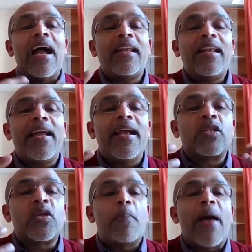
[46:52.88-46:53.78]
And
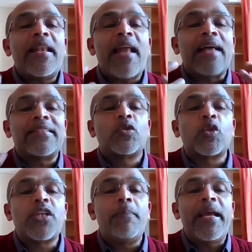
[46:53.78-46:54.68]
as man as a
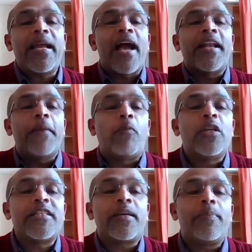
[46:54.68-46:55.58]
social being and a
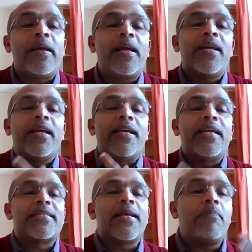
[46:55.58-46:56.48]
politic being
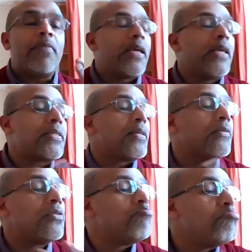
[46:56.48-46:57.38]
is a his
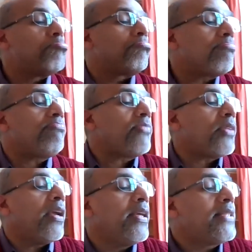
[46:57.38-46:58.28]

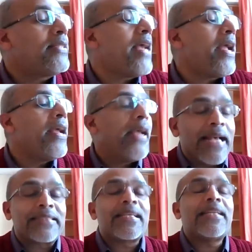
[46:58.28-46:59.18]
it's the
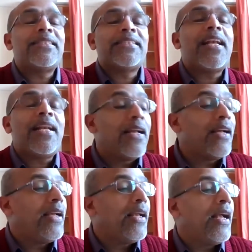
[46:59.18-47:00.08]
essential
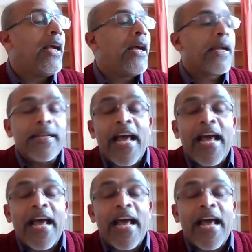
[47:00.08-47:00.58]
uh,